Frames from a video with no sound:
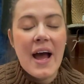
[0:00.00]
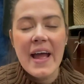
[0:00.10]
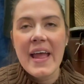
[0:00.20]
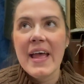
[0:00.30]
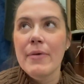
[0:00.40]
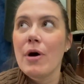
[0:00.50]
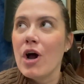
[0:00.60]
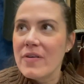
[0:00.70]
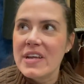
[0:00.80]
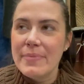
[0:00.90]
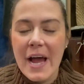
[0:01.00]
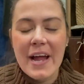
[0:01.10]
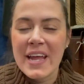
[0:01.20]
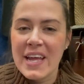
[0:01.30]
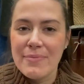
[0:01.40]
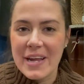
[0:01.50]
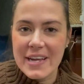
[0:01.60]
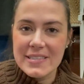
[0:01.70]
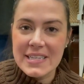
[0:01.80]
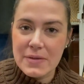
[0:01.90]
I am already back in my
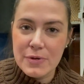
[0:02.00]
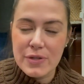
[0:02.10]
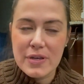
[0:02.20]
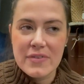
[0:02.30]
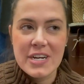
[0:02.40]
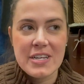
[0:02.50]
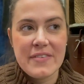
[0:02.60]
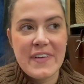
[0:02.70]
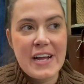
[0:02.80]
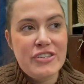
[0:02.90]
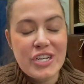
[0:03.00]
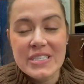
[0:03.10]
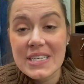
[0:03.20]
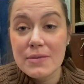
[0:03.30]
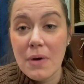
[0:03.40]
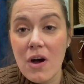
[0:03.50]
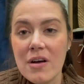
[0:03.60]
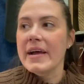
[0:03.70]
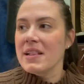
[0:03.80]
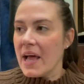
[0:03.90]
antique booth over here at the Factory Antique
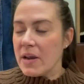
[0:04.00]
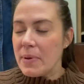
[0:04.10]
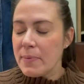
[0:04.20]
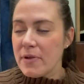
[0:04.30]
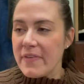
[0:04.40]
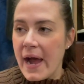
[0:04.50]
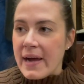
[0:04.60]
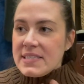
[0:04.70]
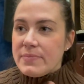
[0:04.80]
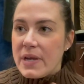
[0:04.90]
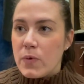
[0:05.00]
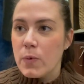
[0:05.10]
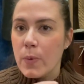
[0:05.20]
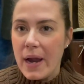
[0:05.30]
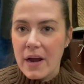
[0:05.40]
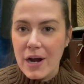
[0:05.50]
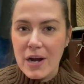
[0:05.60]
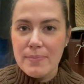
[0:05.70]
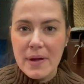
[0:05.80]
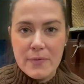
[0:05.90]
Mall. A lot of people have asked me
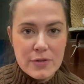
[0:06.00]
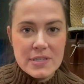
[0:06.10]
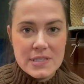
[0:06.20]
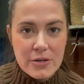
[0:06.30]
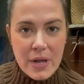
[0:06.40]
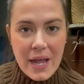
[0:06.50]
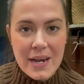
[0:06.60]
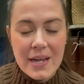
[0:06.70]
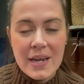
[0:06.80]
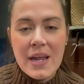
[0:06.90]
where my booth is located.